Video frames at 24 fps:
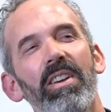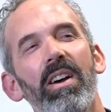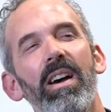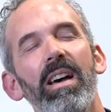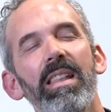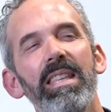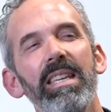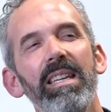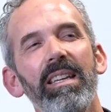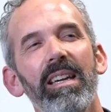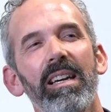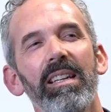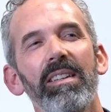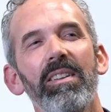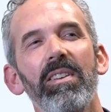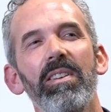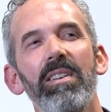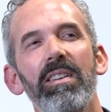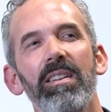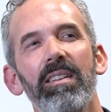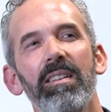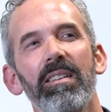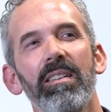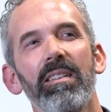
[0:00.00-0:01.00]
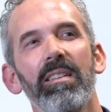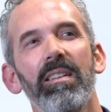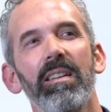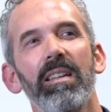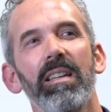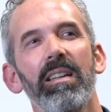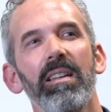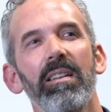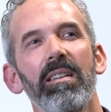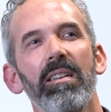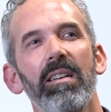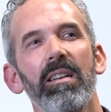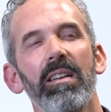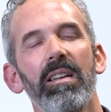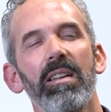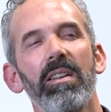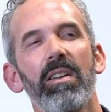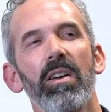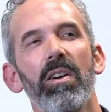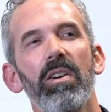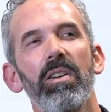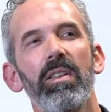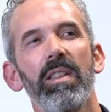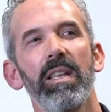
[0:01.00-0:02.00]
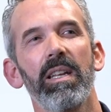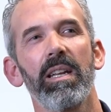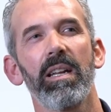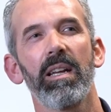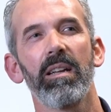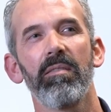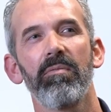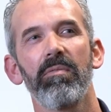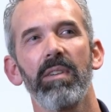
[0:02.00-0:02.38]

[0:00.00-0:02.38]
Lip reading: I think I don't know that I